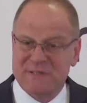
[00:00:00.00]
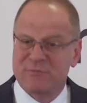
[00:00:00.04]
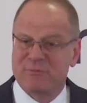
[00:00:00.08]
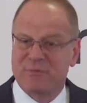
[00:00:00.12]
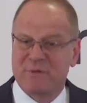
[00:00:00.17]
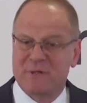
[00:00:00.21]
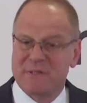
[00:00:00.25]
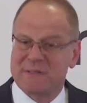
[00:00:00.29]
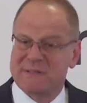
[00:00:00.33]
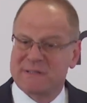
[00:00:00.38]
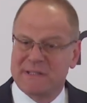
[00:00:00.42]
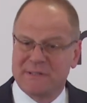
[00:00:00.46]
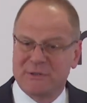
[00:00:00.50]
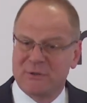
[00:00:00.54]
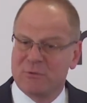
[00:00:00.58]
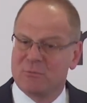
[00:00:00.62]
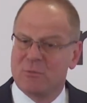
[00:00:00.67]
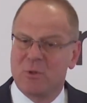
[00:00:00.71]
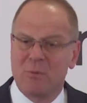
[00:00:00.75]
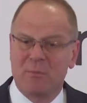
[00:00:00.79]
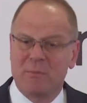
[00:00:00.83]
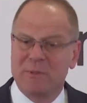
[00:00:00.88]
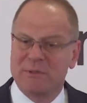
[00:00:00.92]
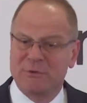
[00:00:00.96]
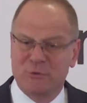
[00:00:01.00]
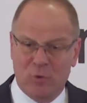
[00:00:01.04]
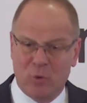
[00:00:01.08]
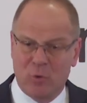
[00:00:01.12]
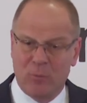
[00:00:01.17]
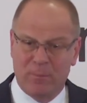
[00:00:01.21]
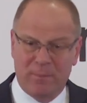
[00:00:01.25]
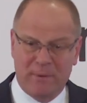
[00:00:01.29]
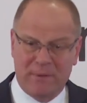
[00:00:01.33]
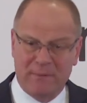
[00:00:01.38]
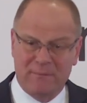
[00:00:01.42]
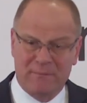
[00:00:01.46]
funds at the moment
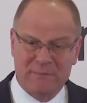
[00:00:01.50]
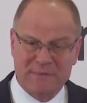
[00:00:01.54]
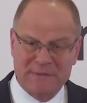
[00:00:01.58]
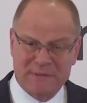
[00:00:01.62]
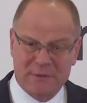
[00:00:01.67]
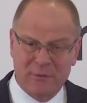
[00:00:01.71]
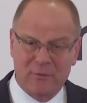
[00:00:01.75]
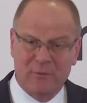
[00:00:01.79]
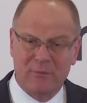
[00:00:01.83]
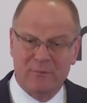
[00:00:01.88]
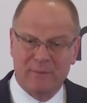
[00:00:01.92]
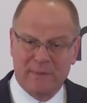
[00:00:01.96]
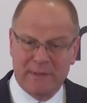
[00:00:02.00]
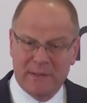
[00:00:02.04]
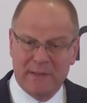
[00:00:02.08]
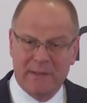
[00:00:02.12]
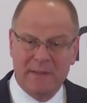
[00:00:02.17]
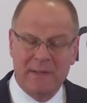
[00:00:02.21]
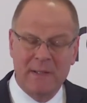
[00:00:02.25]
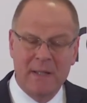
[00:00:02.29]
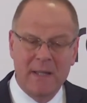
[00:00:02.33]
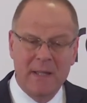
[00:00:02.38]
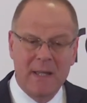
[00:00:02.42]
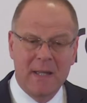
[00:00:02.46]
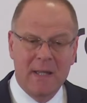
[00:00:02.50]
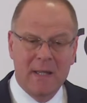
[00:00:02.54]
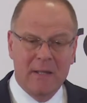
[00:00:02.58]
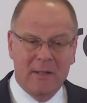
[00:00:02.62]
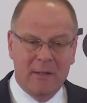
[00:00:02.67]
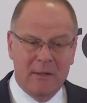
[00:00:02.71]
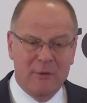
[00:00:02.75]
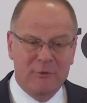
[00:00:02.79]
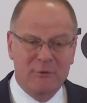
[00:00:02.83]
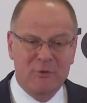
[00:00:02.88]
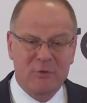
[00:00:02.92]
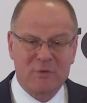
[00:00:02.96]
open, so
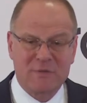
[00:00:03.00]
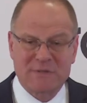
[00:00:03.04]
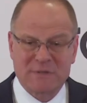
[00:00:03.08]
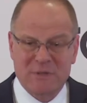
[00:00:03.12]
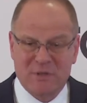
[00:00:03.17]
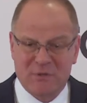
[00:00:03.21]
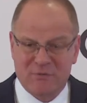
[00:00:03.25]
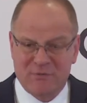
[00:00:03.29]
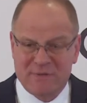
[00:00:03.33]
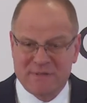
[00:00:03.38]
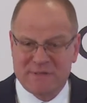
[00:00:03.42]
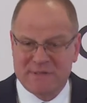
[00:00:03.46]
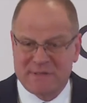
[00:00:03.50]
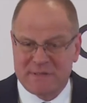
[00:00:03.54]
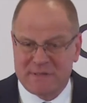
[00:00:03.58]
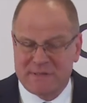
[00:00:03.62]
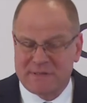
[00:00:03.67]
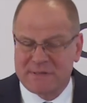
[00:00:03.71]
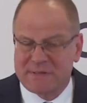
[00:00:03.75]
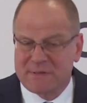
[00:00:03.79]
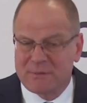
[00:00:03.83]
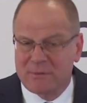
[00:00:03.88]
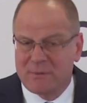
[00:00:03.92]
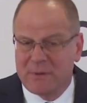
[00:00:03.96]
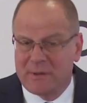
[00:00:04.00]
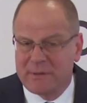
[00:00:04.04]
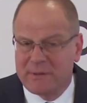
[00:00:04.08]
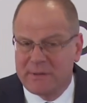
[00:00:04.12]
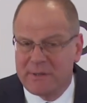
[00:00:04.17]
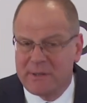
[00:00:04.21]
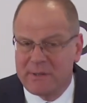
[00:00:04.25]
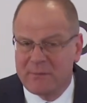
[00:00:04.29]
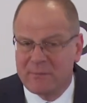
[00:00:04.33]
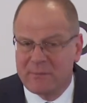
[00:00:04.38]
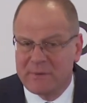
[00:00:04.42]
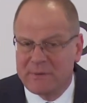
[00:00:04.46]
those services who are
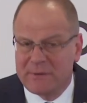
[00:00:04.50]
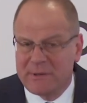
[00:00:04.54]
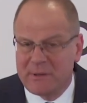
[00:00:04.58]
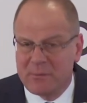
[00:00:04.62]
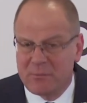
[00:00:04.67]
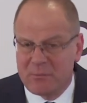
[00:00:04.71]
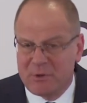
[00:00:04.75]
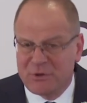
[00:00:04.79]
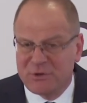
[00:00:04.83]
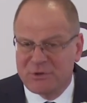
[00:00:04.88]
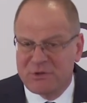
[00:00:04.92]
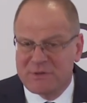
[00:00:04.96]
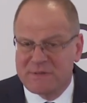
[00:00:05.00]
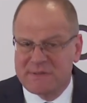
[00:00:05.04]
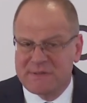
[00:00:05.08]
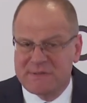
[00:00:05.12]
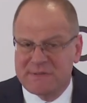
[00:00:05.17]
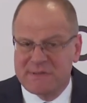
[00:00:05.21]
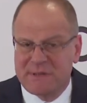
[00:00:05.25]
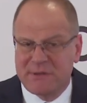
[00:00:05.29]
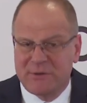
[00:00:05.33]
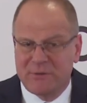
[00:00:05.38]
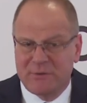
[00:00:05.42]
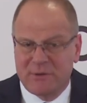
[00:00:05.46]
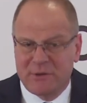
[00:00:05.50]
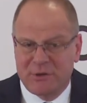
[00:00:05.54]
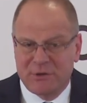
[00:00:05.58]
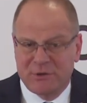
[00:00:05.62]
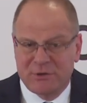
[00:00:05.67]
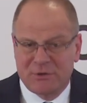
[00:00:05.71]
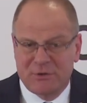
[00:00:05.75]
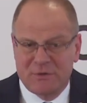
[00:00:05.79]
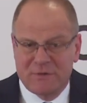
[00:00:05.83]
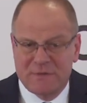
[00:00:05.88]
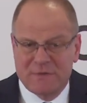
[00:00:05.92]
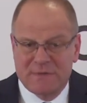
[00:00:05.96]
dealing with emergency
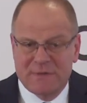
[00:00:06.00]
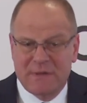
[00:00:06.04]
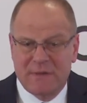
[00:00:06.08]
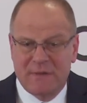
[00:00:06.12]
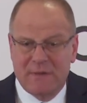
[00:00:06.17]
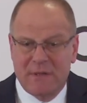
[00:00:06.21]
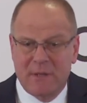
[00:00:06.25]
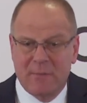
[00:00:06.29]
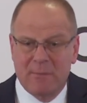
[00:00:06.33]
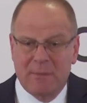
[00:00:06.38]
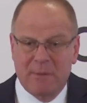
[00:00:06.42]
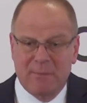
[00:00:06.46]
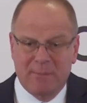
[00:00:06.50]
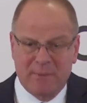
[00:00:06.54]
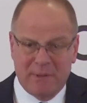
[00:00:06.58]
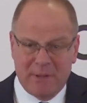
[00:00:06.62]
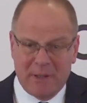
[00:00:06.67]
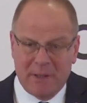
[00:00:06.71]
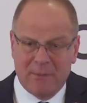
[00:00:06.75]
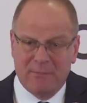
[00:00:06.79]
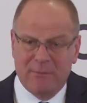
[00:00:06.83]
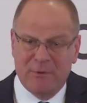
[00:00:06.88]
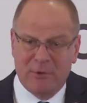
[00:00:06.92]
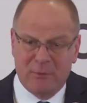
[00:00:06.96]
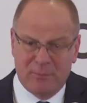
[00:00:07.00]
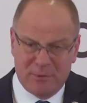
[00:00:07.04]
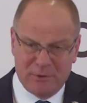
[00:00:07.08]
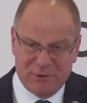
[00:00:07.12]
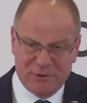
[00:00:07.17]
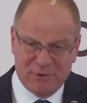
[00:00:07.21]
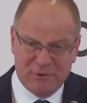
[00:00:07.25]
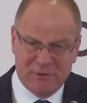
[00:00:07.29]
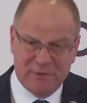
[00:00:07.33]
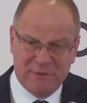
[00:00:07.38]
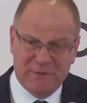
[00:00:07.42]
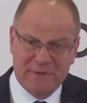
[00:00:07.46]
situations are now mapping up the
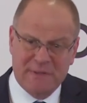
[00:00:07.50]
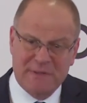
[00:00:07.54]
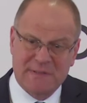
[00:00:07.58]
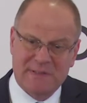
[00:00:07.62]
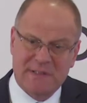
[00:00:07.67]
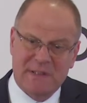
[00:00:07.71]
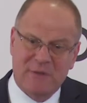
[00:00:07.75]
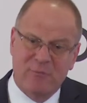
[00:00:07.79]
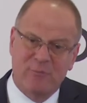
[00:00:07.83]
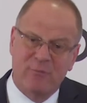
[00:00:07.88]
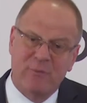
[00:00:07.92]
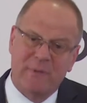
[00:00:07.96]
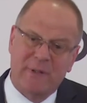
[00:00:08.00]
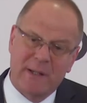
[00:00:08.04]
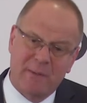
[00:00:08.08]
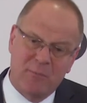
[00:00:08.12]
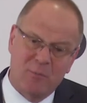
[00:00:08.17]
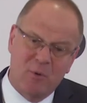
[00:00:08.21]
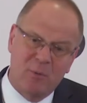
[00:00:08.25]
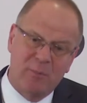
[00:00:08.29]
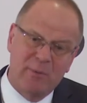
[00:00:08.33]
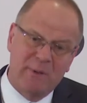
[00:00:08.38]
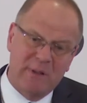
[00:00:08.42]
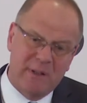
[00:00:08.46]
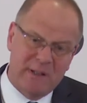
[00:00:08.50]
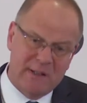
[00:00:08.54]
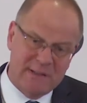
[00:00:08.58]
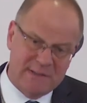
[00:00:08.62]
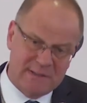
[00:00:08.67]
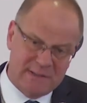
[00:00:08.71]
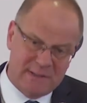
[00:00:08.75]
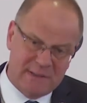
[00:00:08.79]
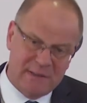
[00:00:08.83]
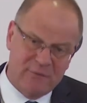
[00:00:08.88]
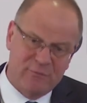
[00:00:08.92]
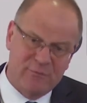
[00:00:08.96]
opportunities if we can mobilize
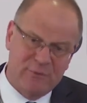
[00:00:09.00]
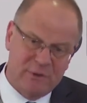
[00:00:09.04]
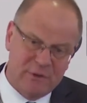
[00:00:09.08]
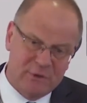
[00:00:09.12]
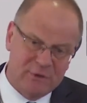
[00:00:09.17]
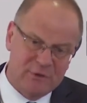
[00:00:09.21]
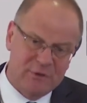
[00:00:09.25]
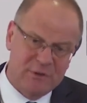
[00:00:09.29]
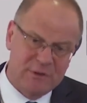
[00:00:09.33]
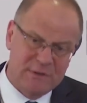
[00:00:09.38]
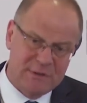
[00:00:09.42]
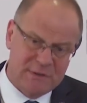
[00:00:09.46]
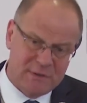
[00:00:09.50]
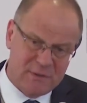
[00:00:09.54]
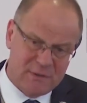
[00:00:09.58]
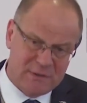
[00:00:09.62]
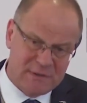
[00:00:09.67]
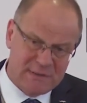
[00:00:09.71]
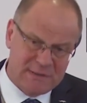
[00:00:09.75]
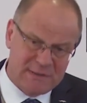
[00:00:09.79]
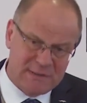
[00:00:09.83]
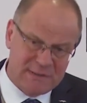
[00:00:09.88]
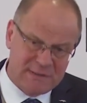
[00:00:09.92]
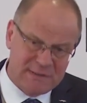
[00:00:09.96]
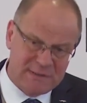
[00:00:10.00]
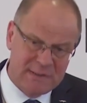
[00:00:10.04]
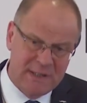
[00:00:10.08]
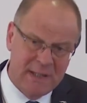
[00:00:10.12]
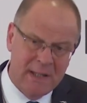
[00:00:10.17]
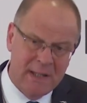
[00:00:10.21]
any financial resources